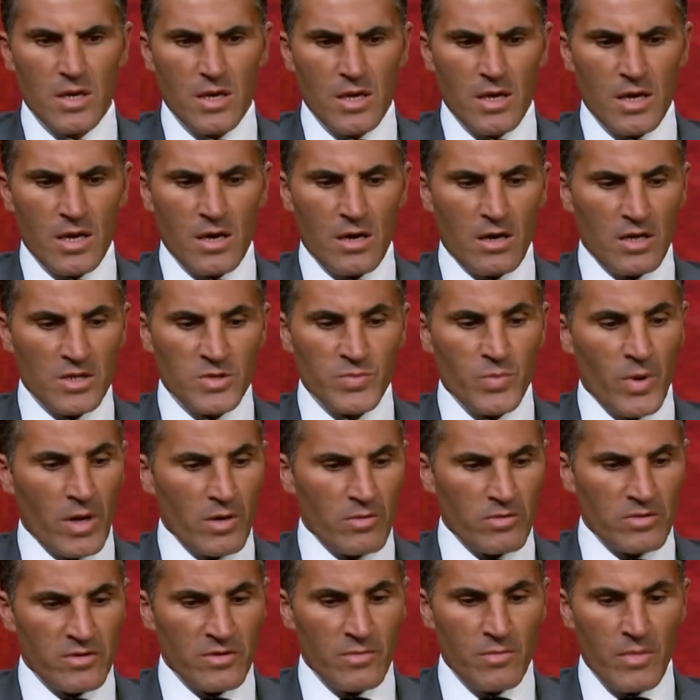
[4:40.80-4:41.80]
I
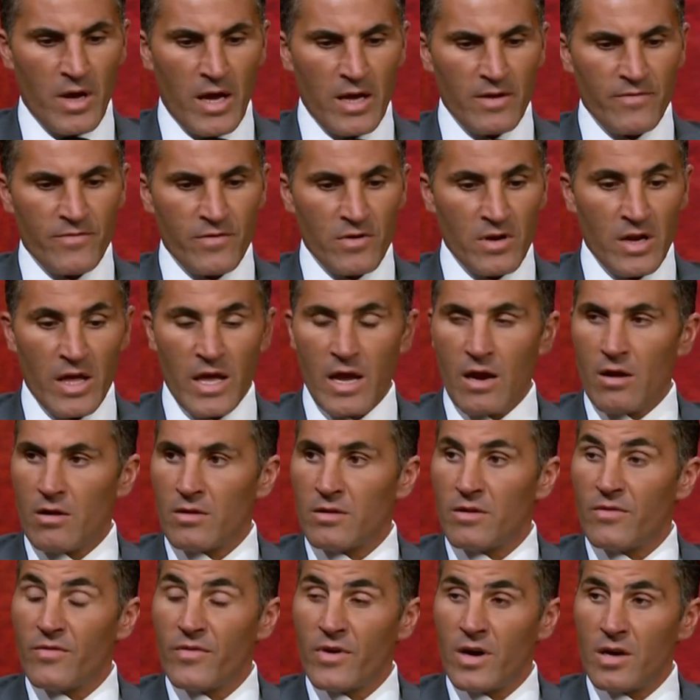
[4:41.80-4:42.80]
spoke to Matt for an hour on
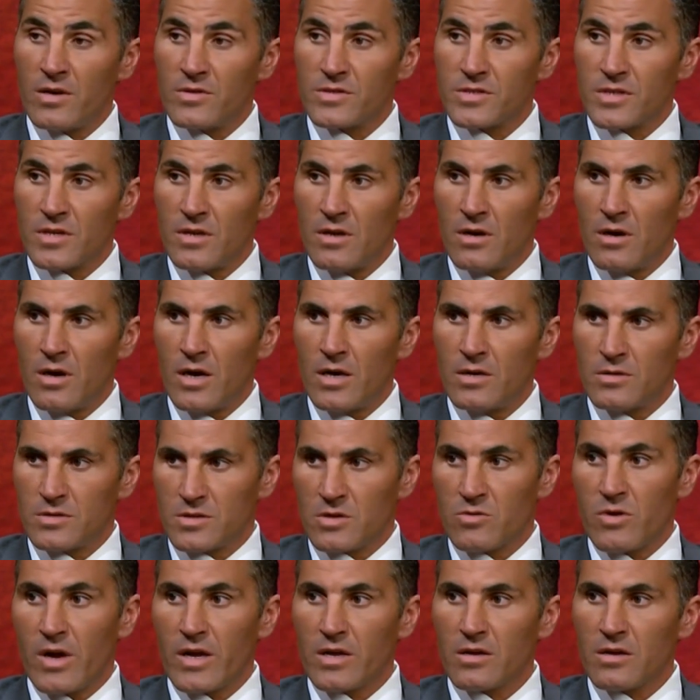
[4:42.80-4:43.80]
the phone tonight. It was a
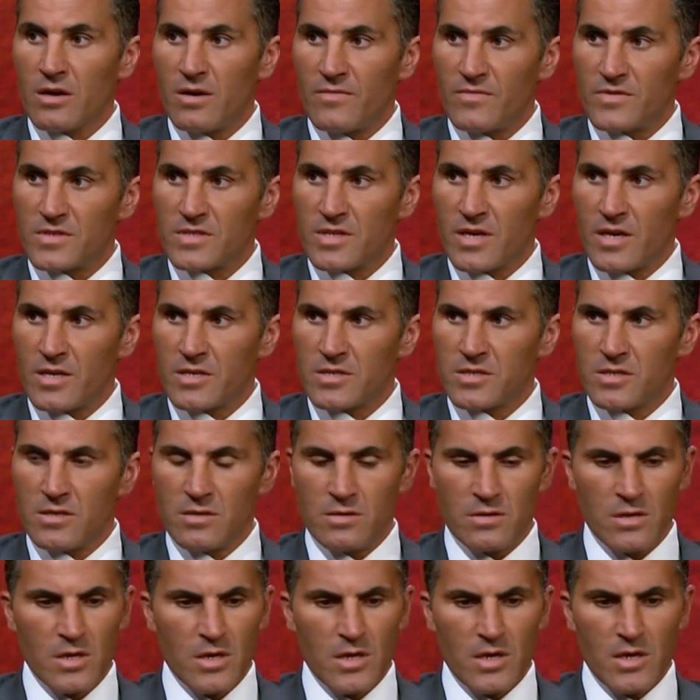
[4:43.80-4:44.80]
great
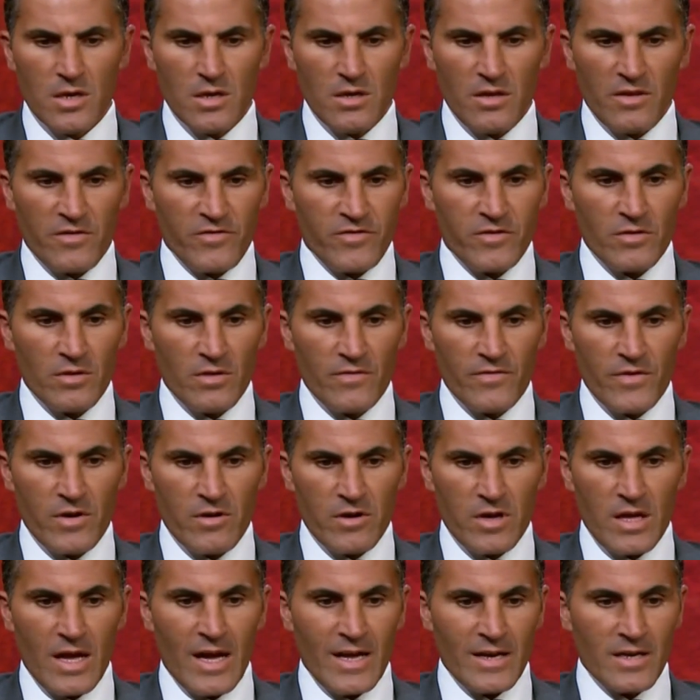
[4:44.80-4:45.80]
conversation. It's still a
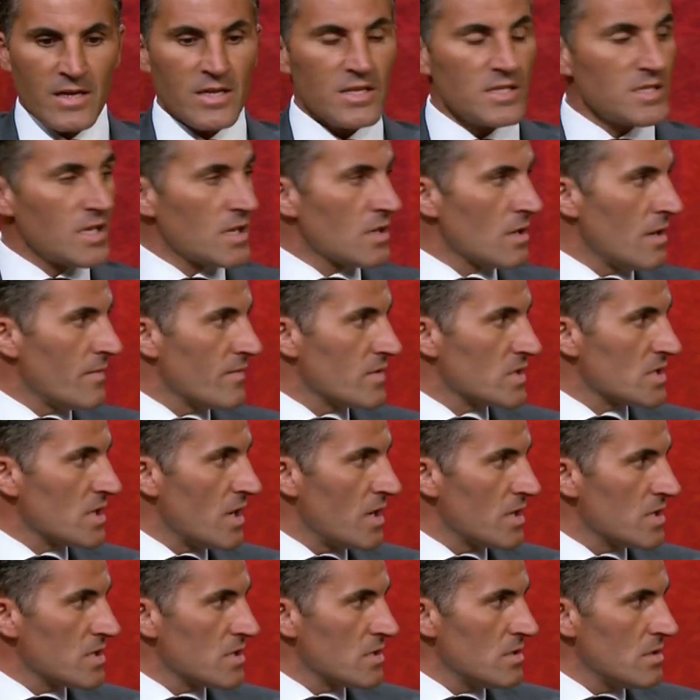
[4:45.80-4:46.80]
very uneasy
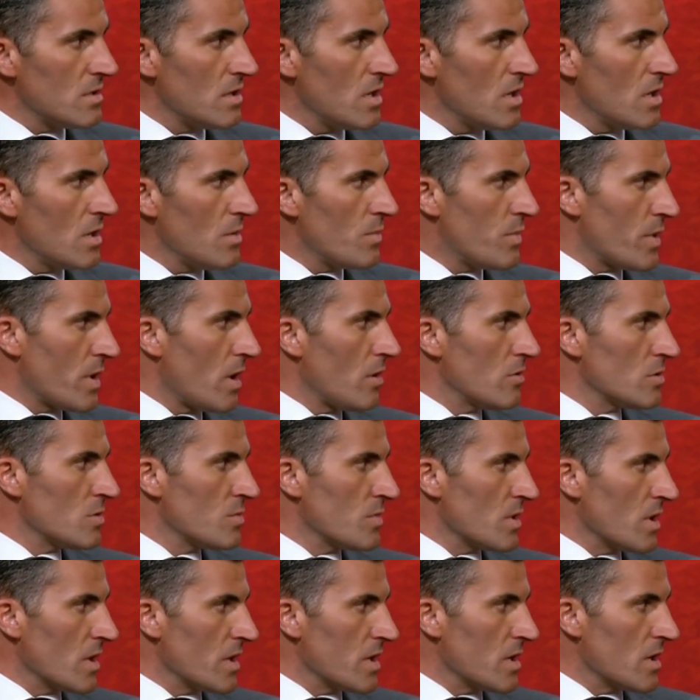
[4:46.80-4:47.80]
conversation, but
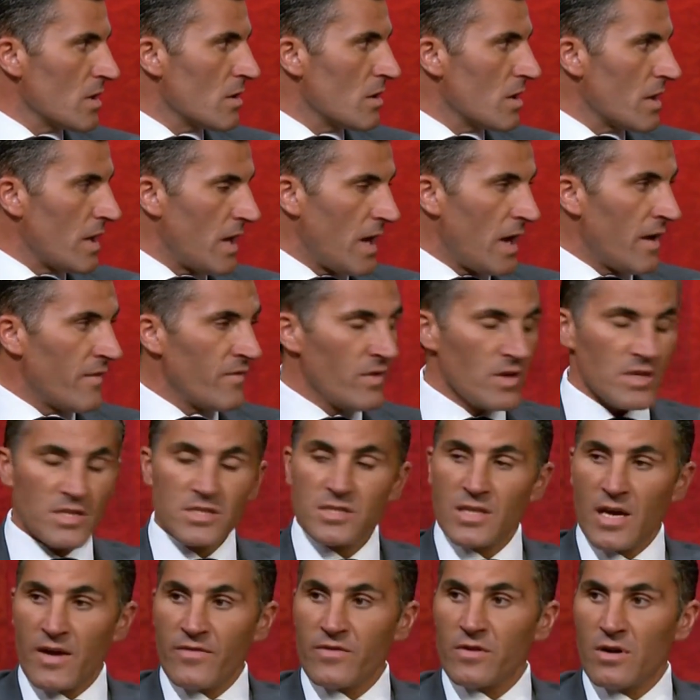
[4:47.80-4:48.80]
ultimately you've got to have these
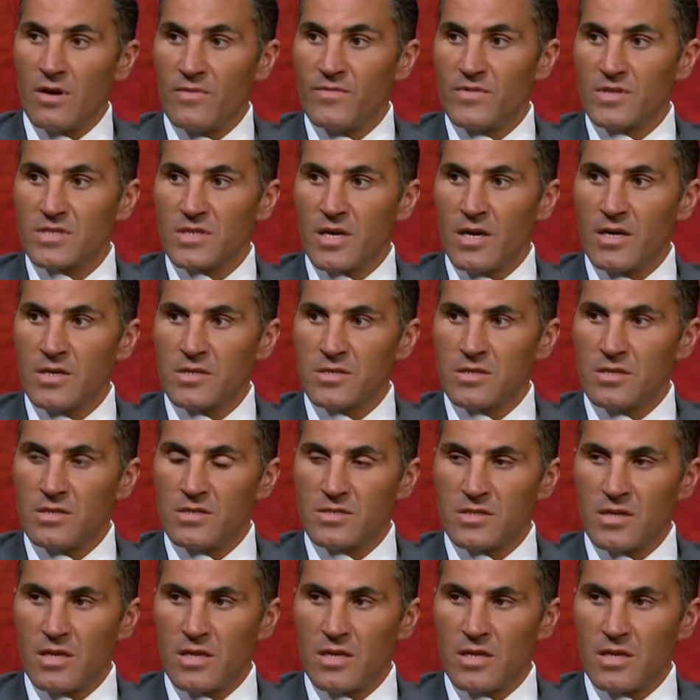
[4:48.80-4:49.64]
tough conversations.